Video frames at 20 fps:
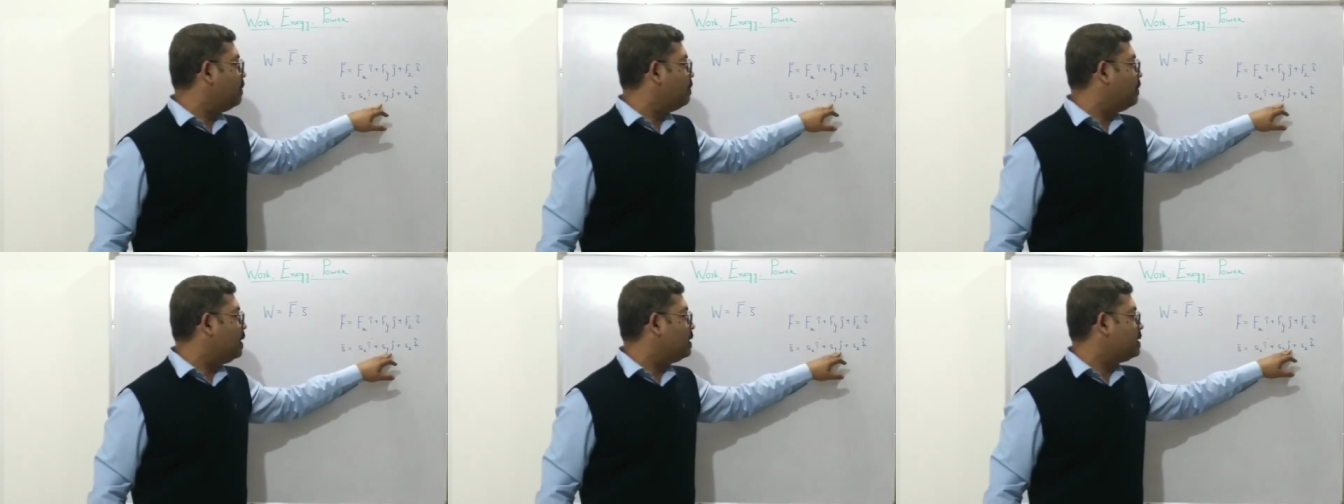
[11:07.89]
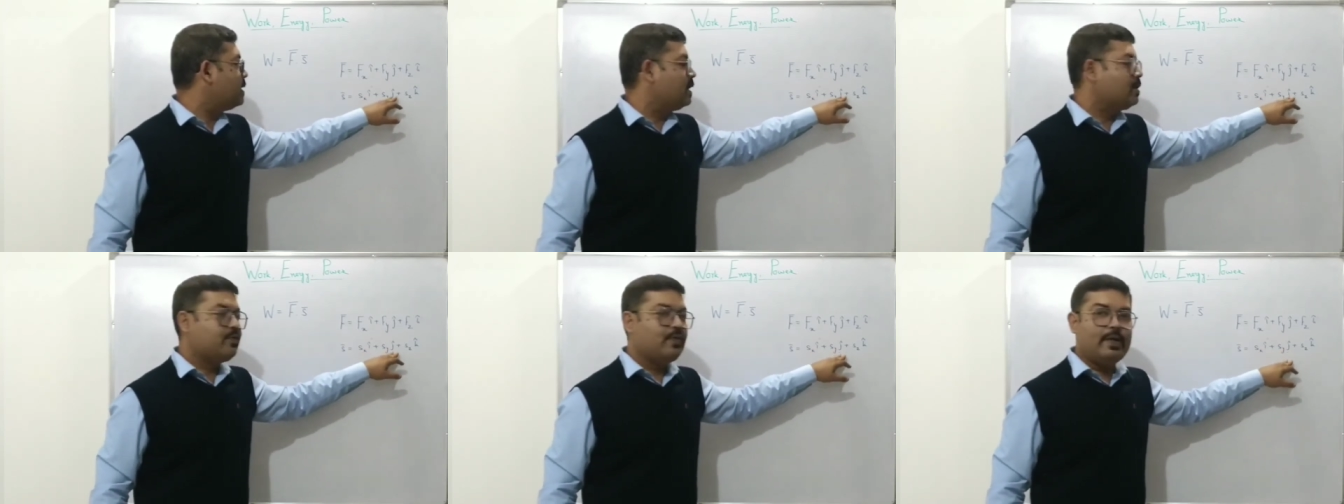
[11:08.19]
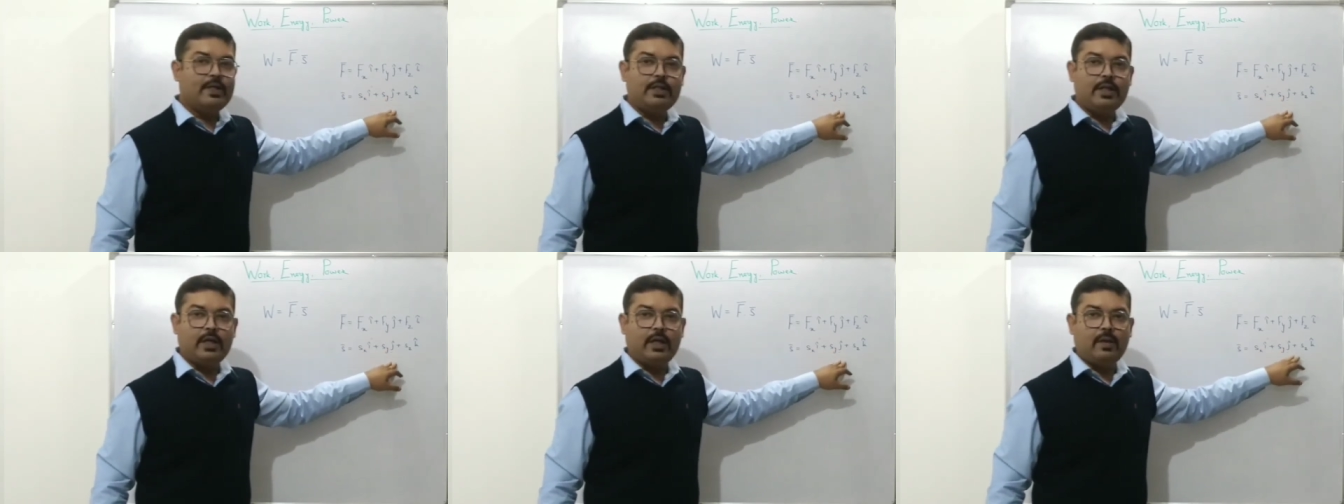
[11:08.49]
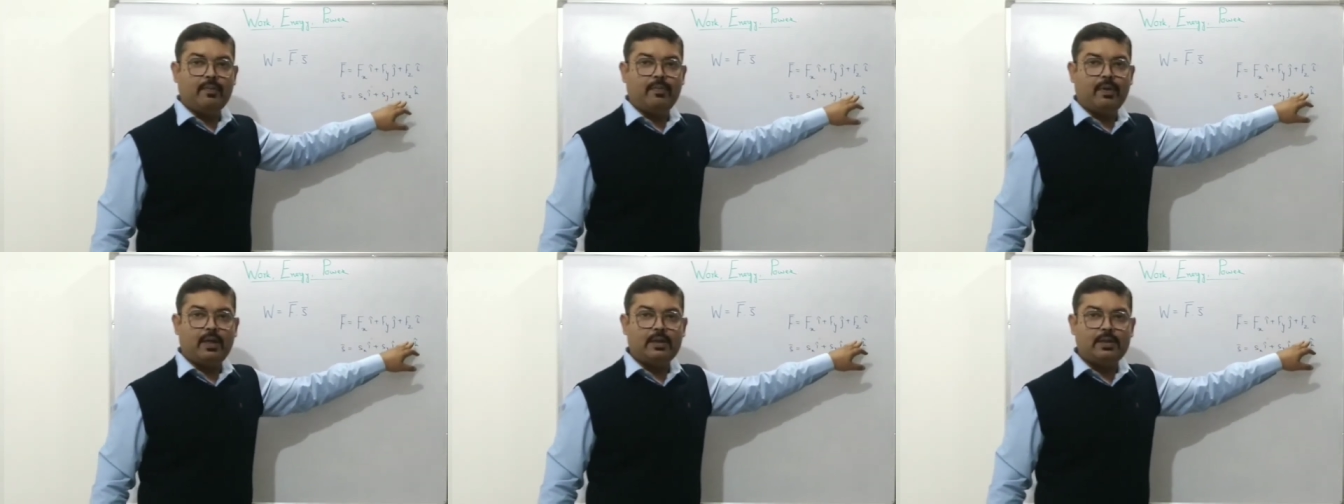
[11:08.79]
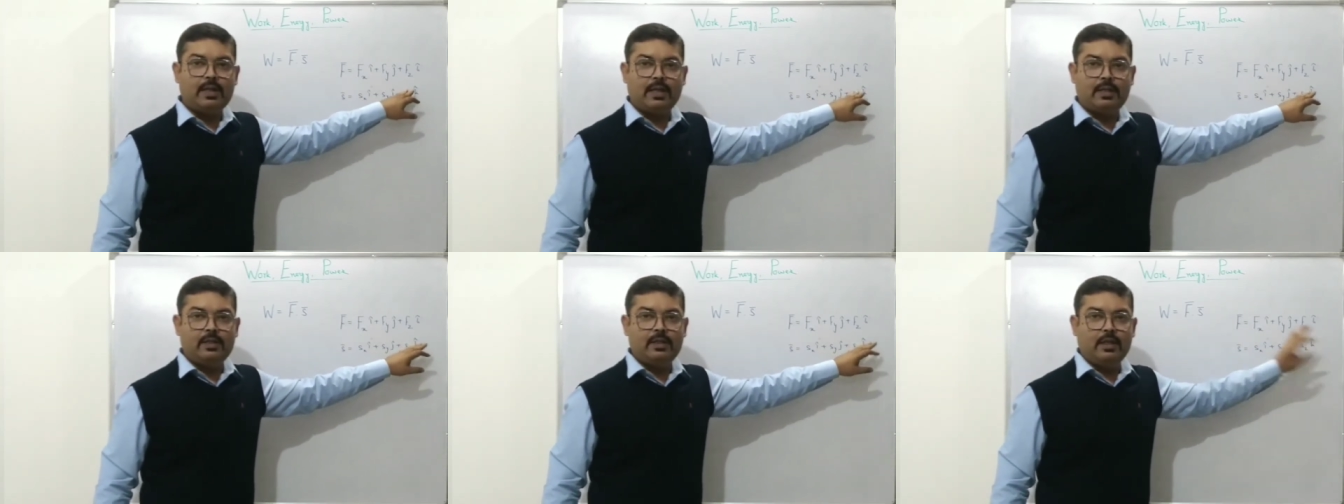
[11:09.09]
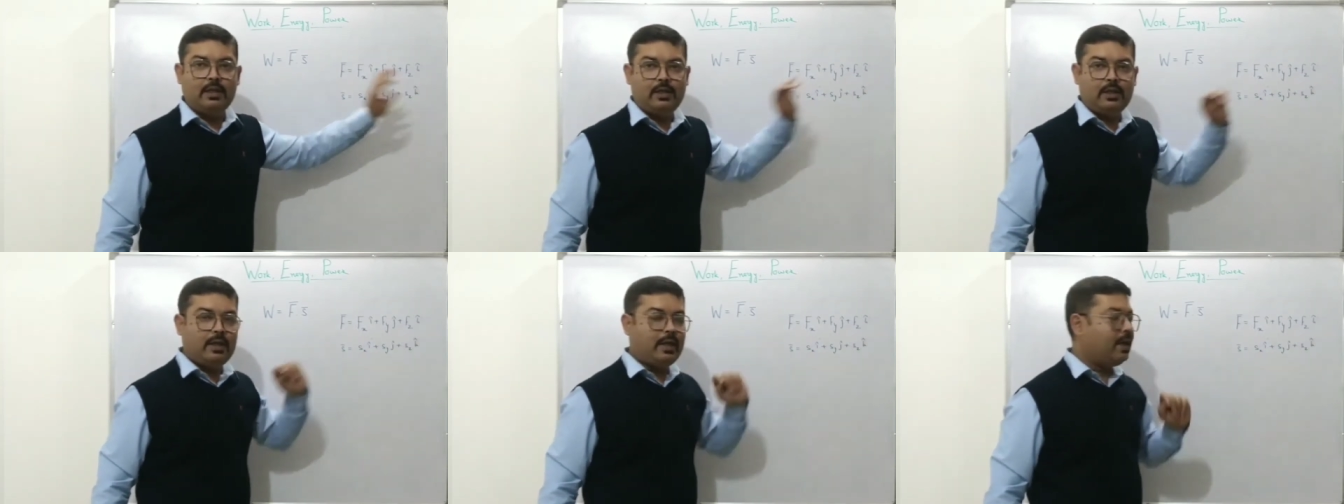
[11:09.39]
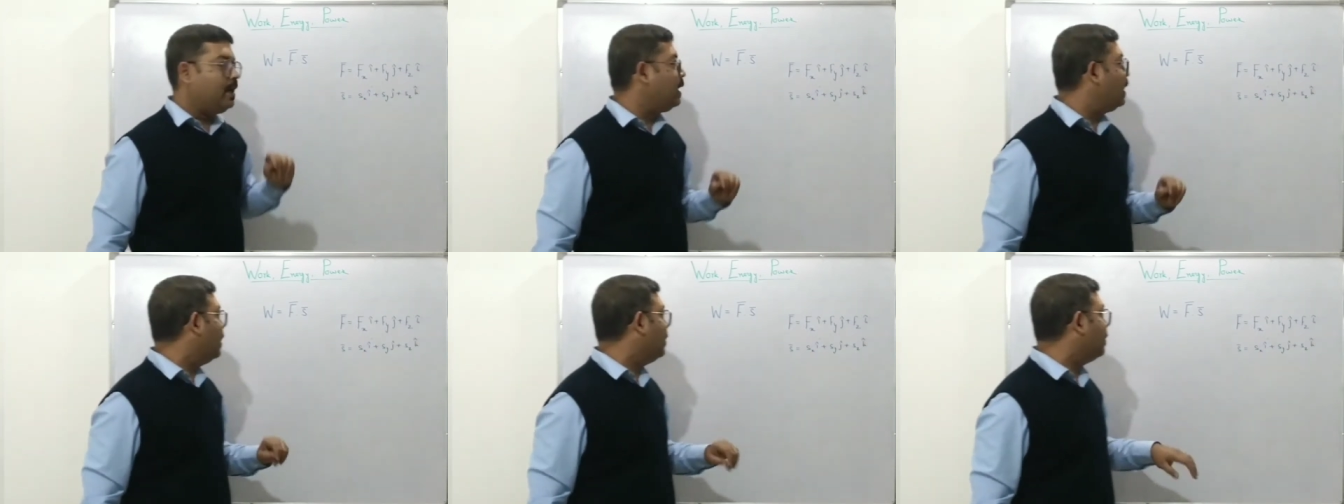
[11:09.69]
plus Sy j cap plus Sz k
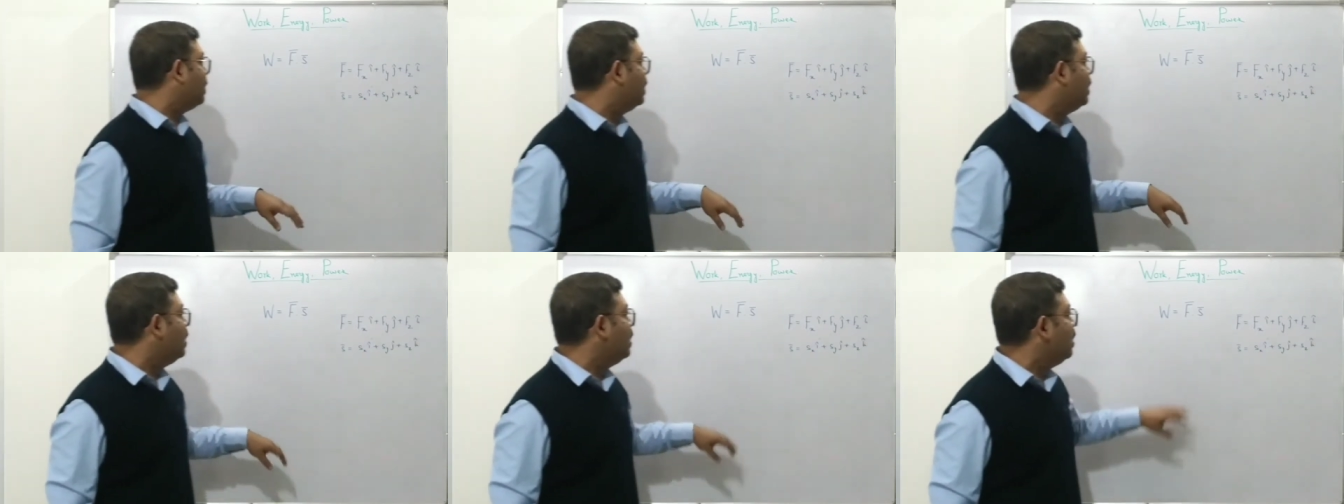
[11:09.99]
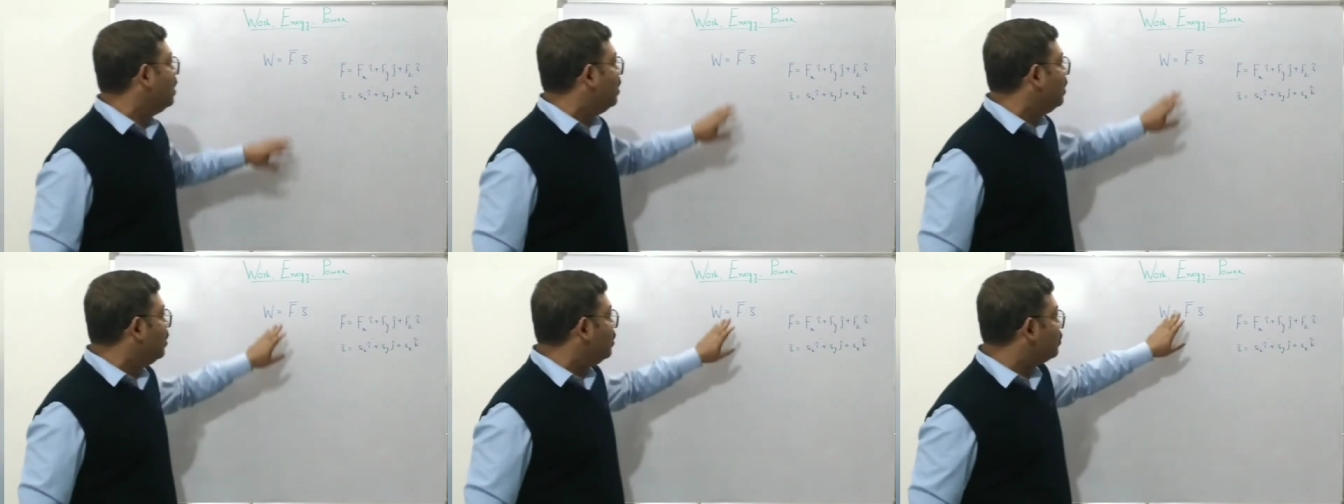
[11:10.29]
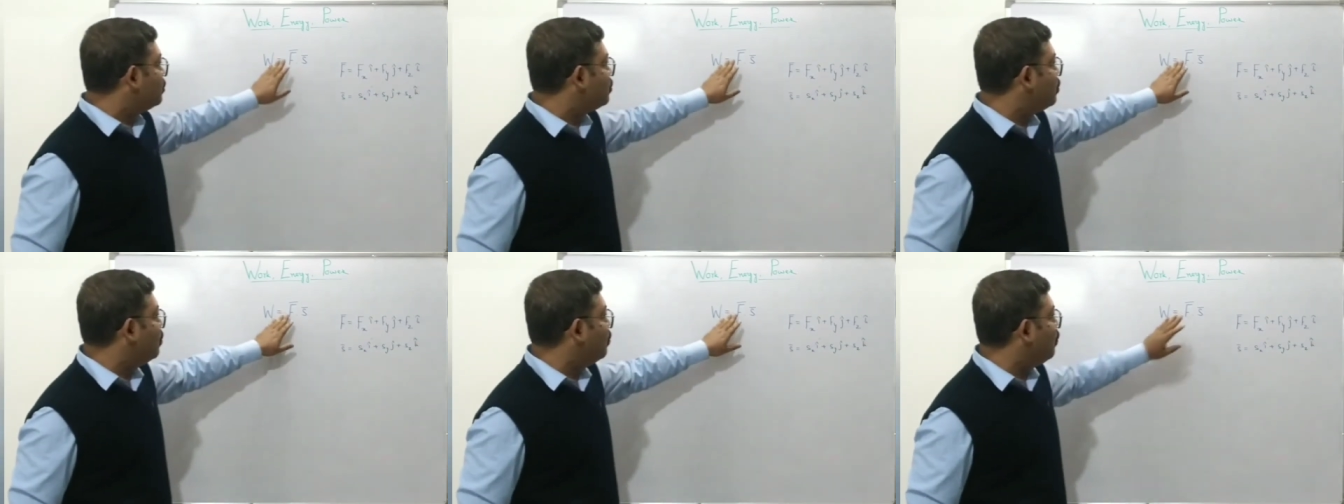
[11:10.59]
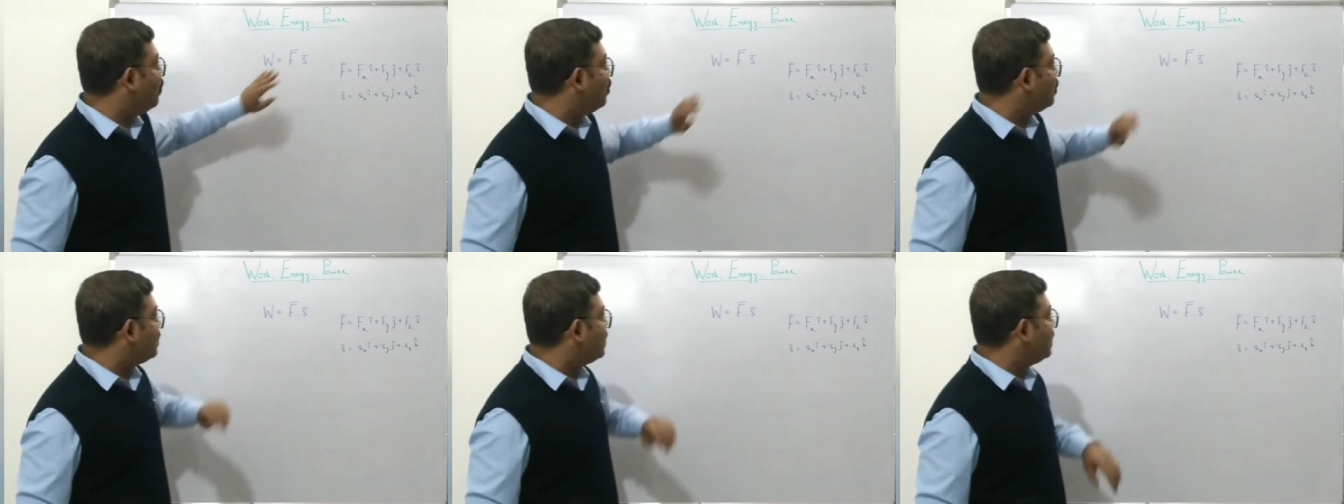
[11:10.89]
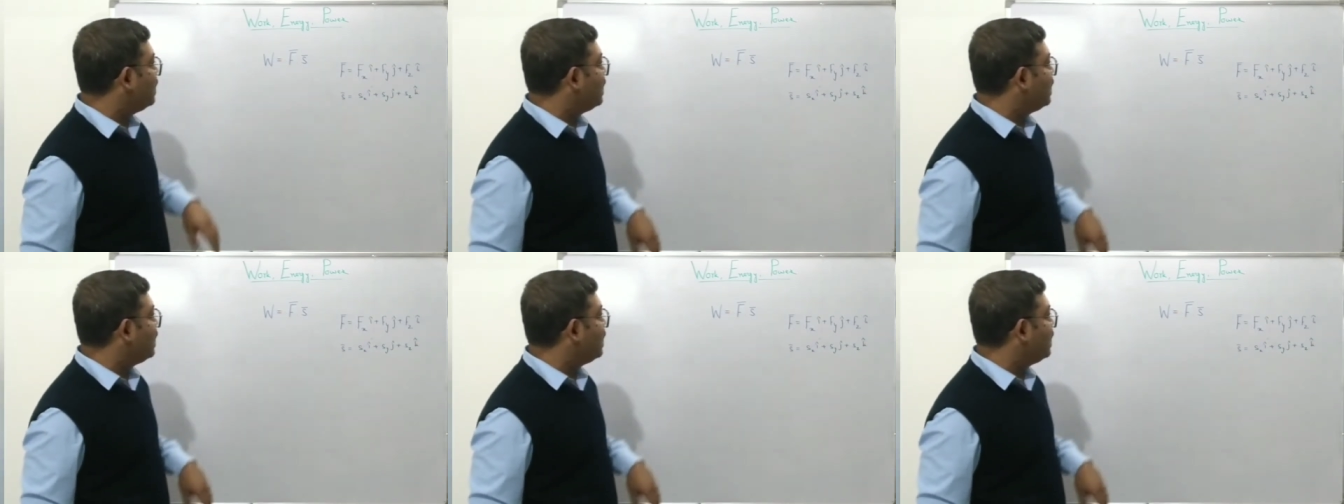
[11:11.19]
cap. So work